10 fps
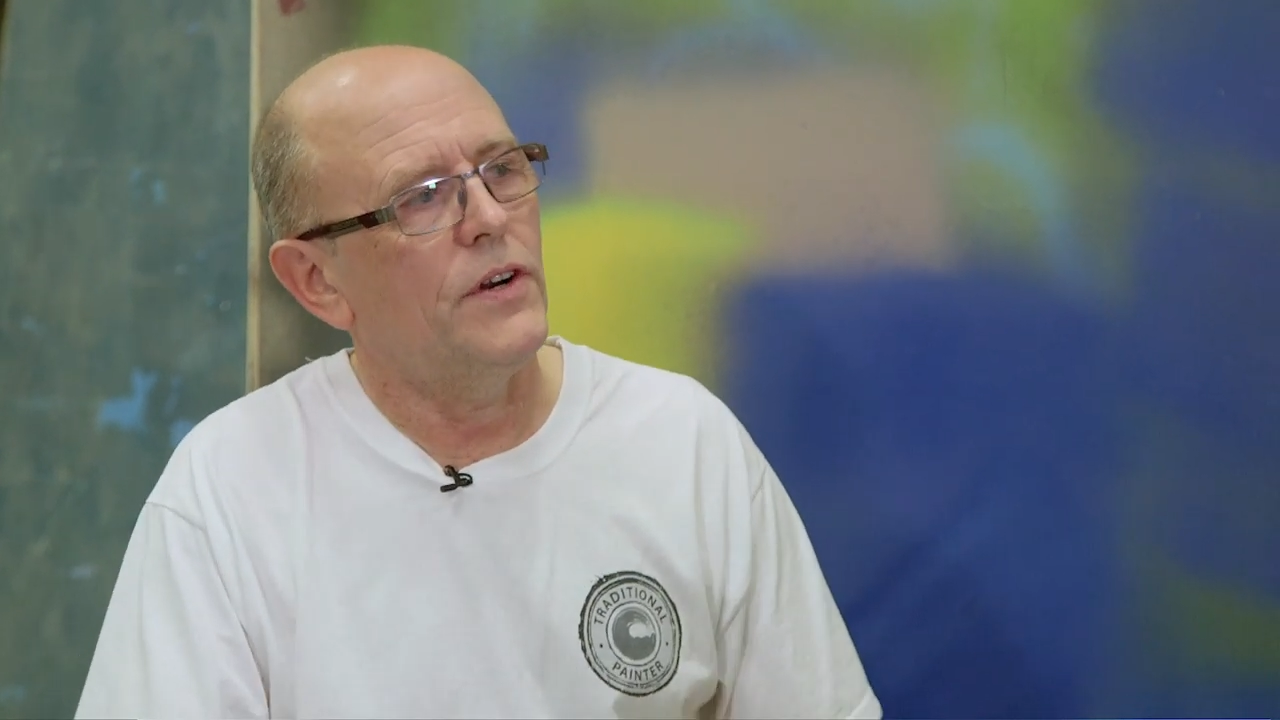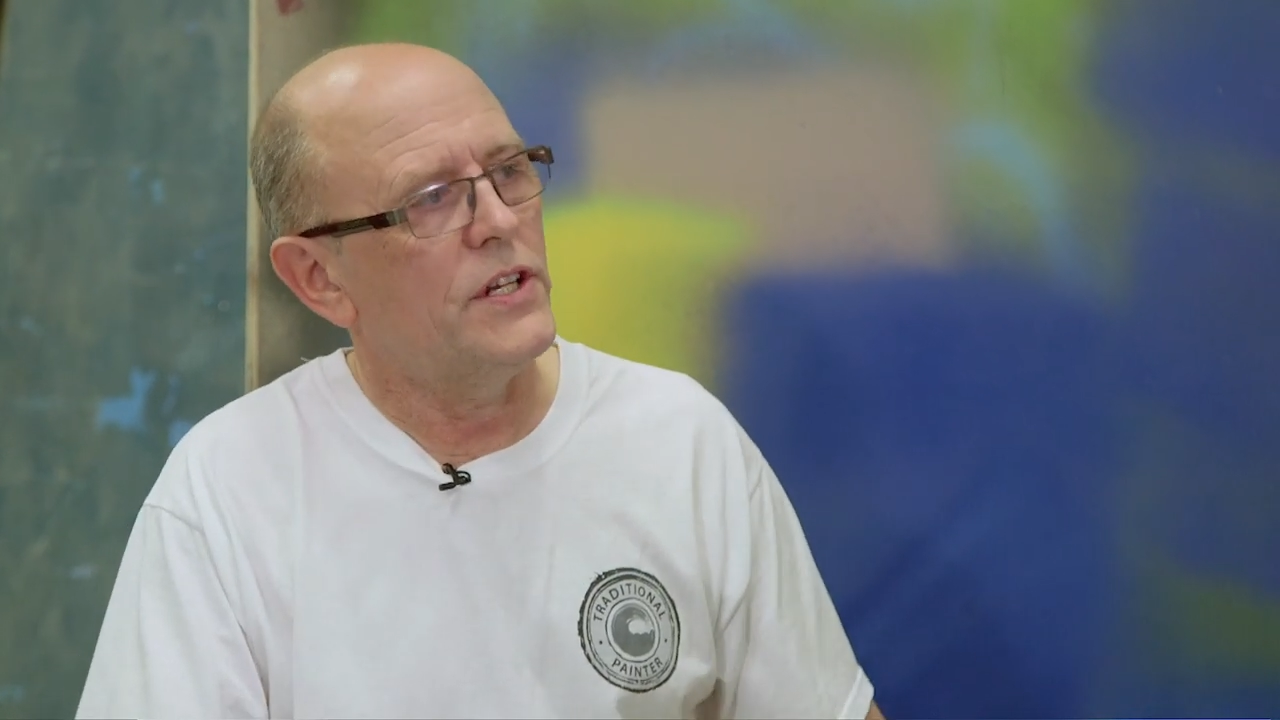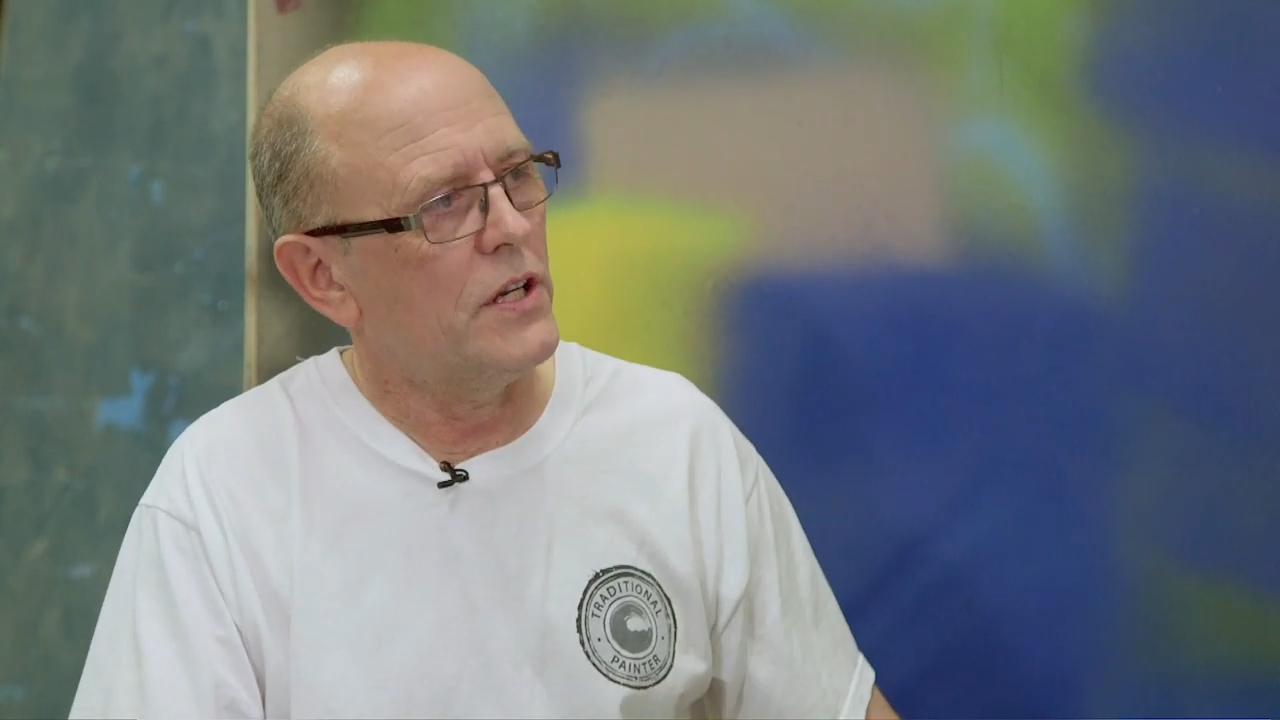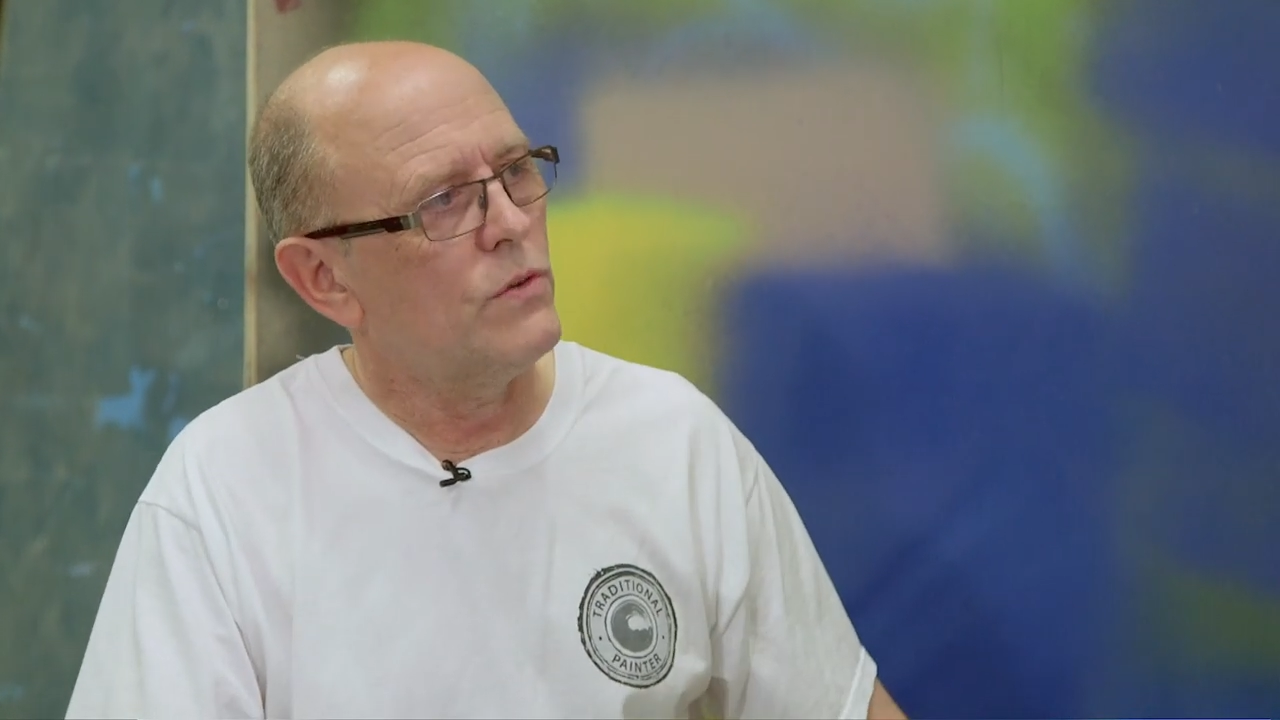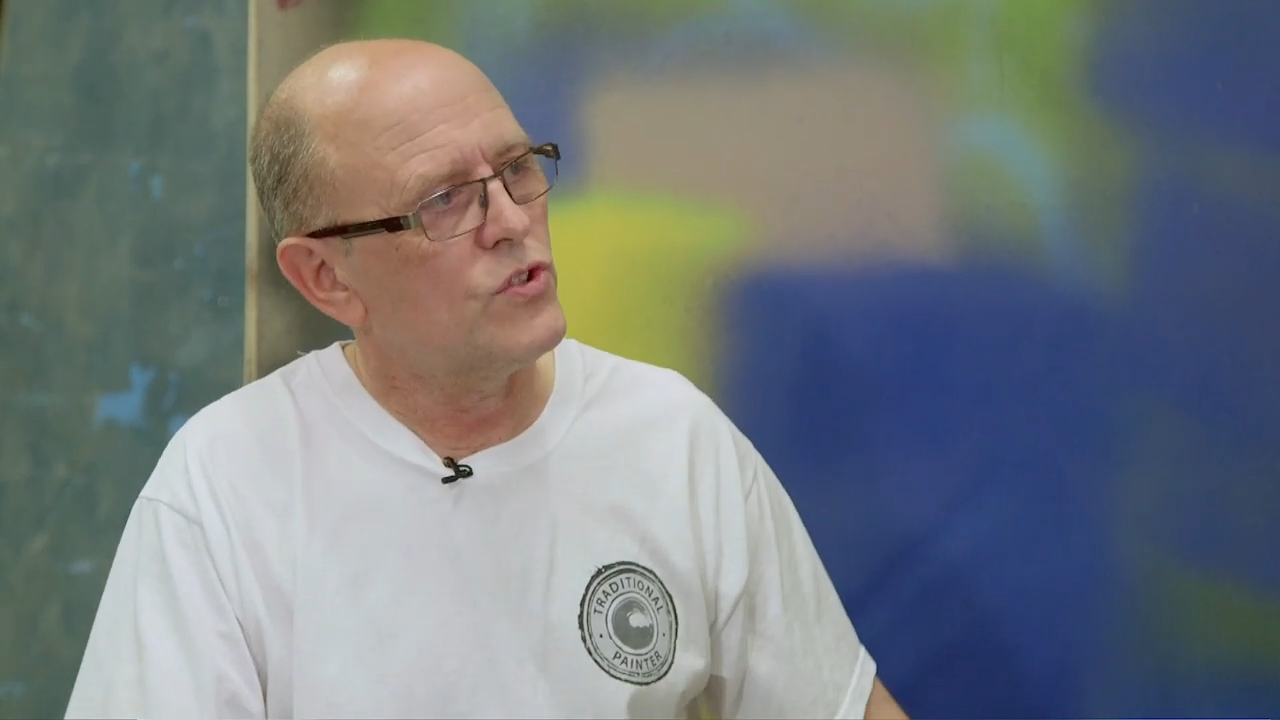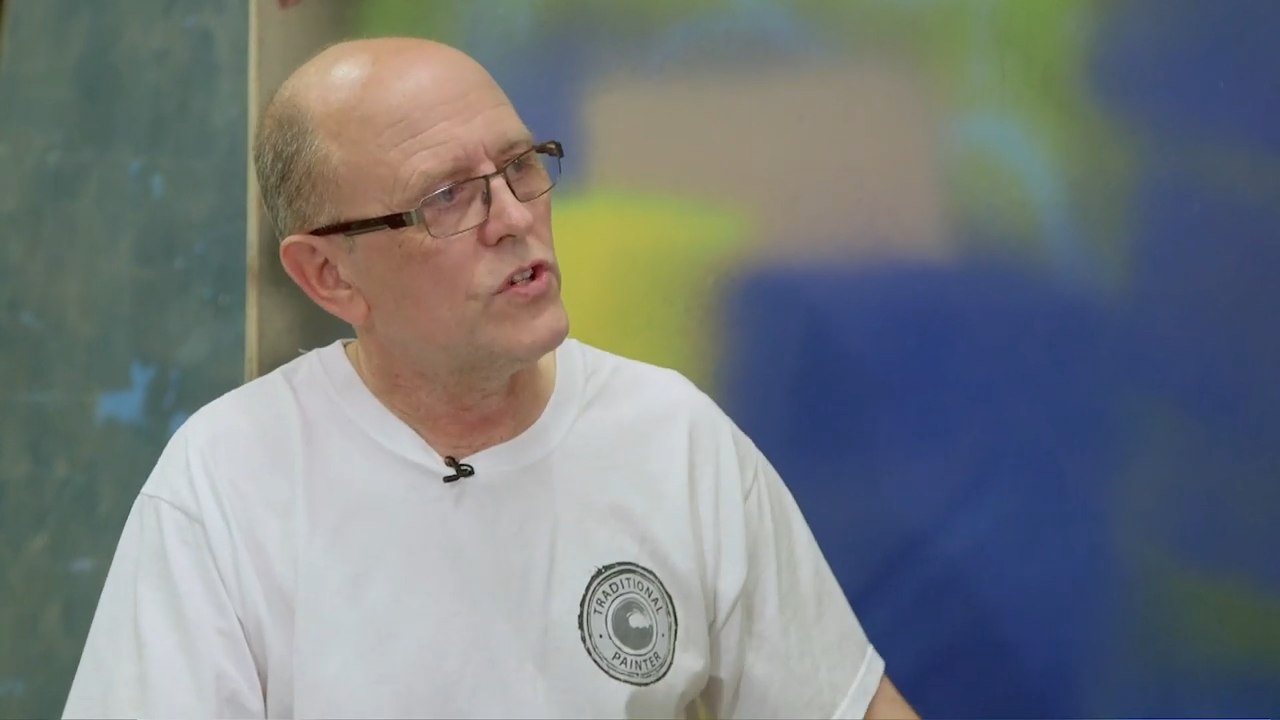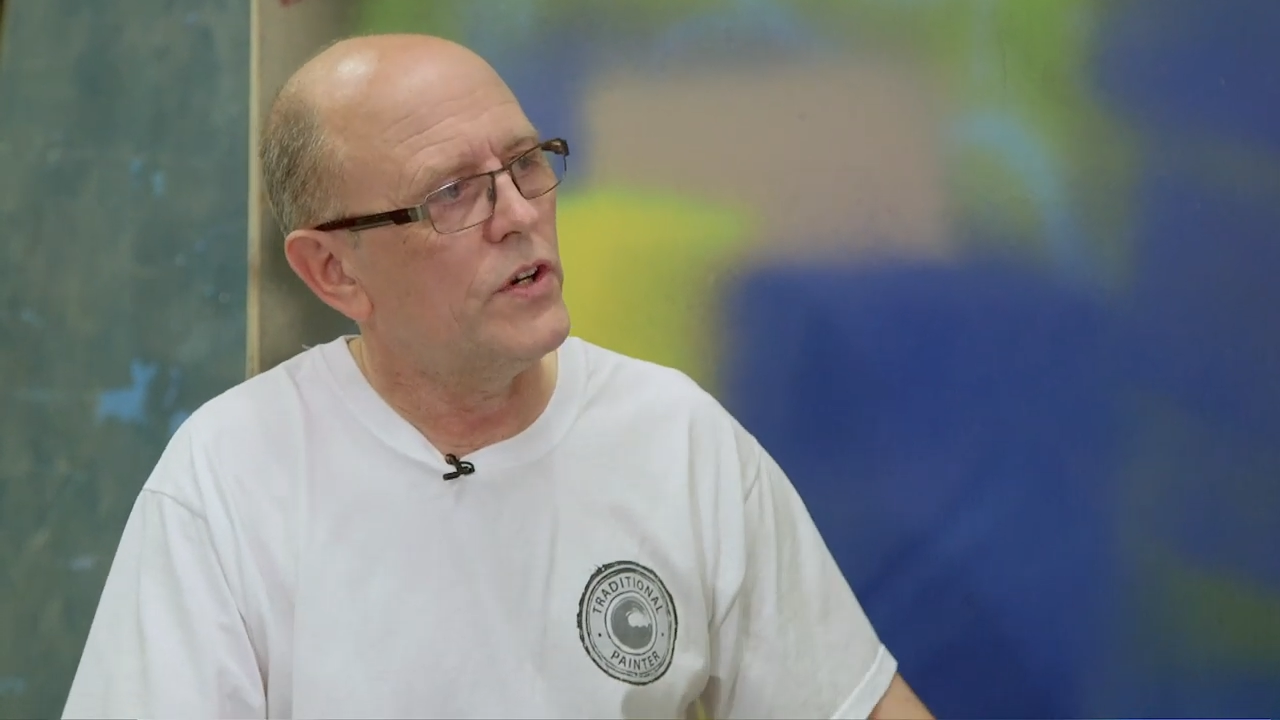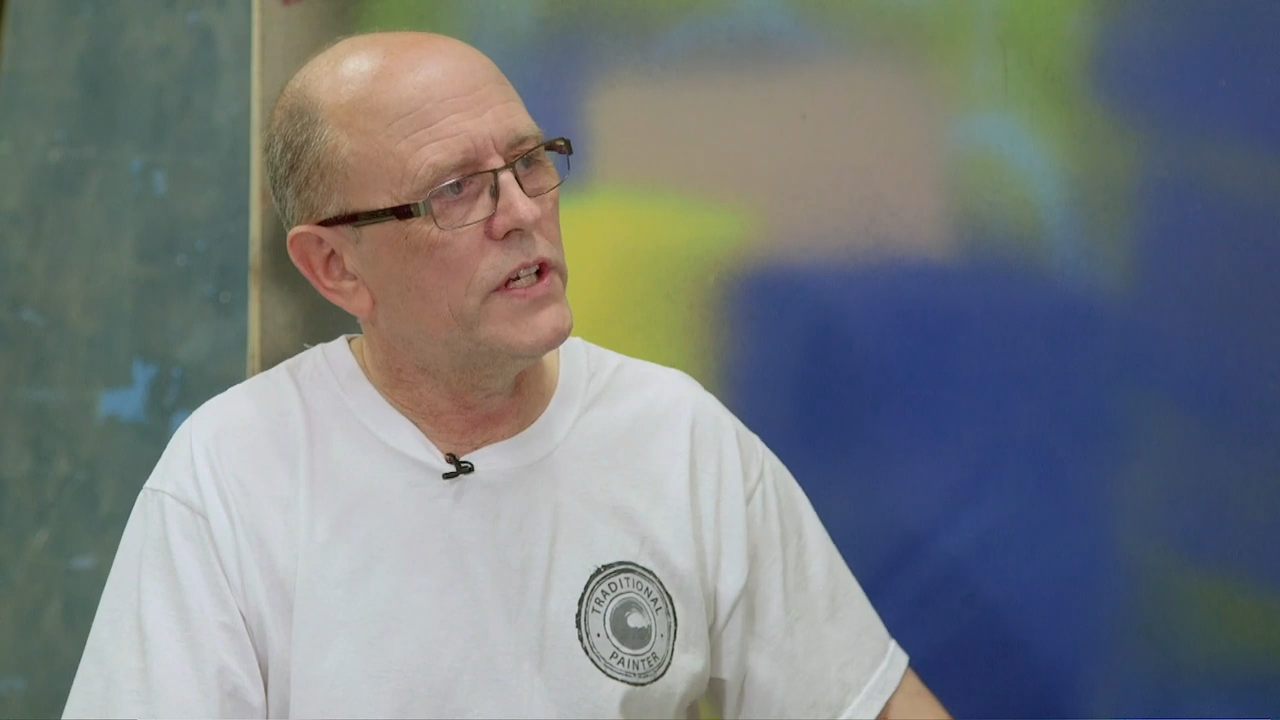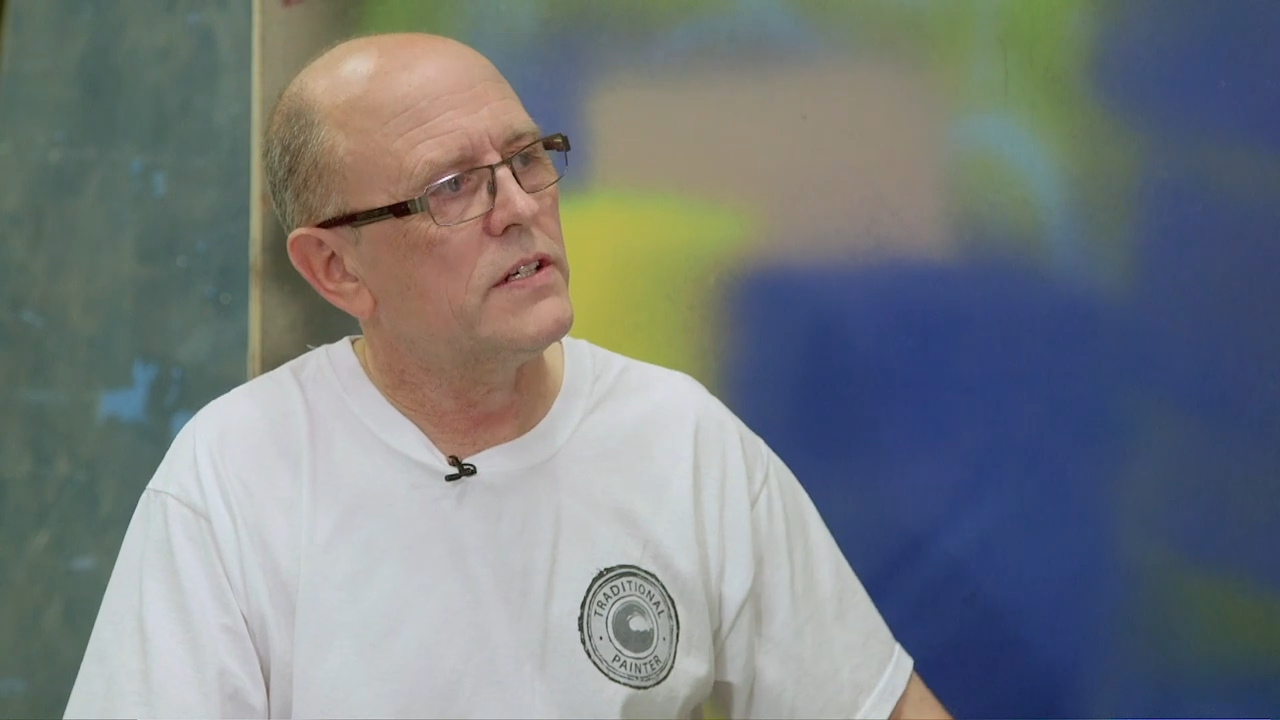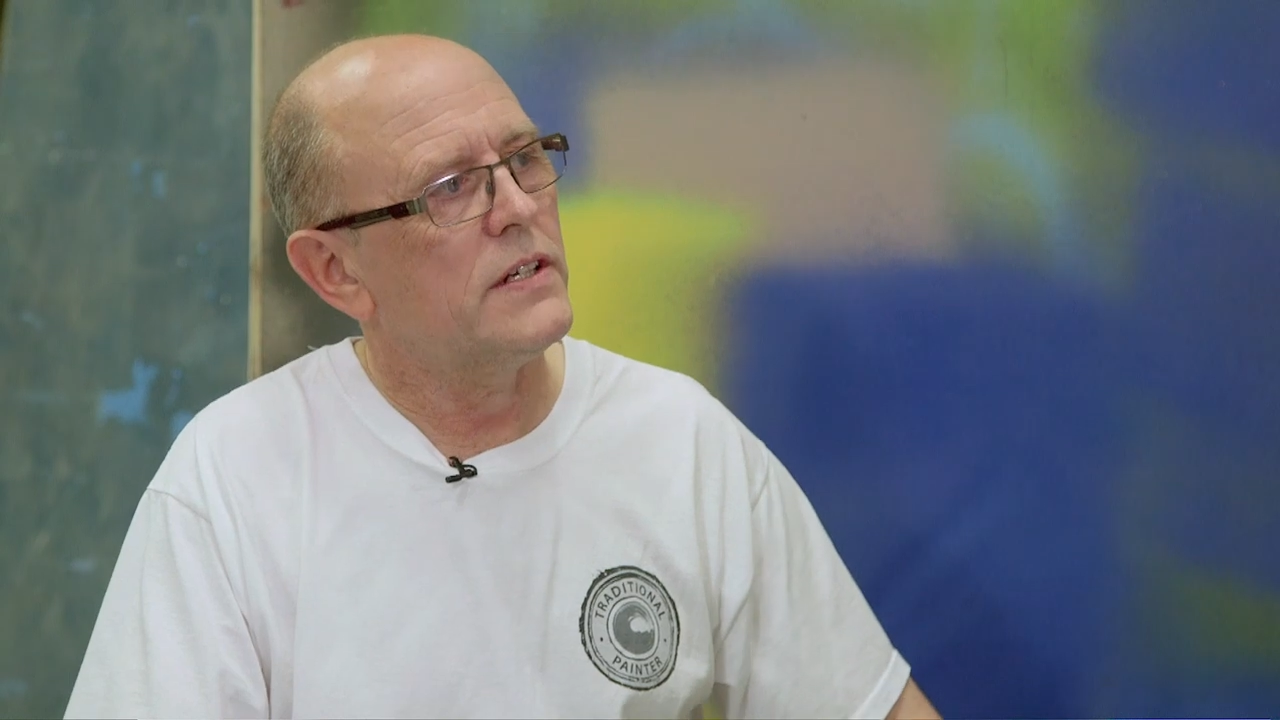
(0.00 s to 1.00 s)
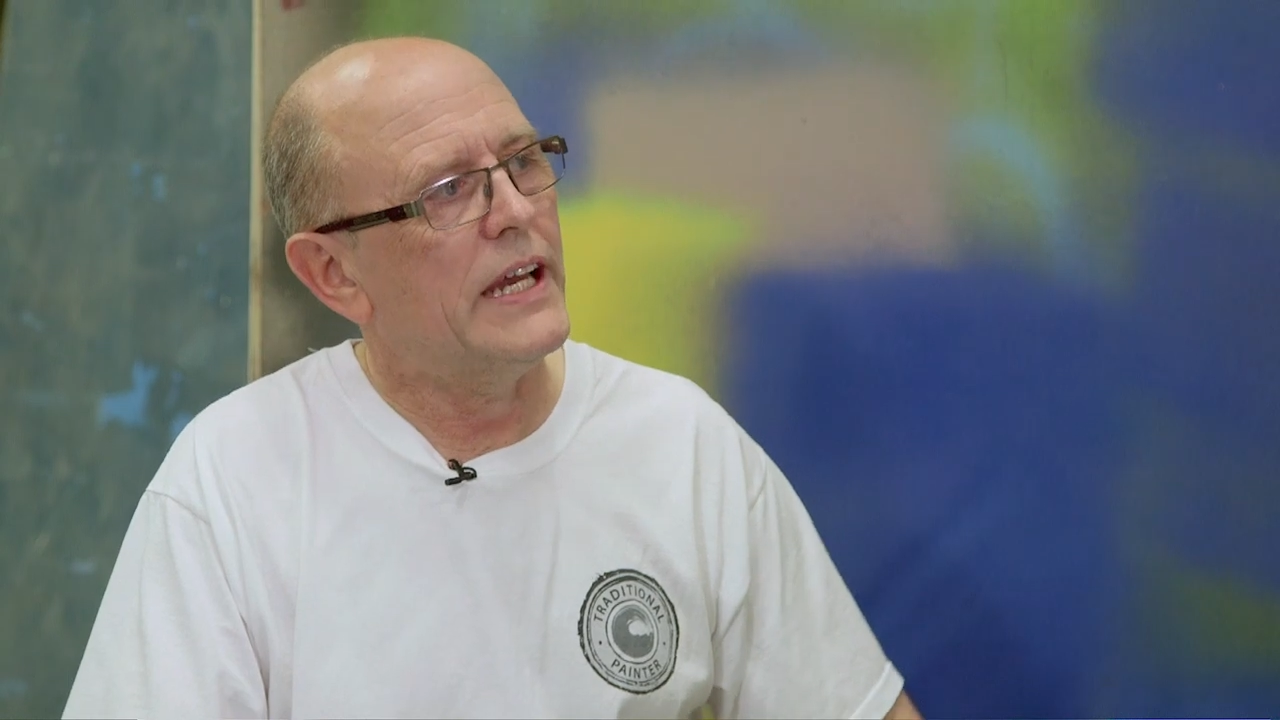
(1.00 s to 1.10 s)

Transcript: his own site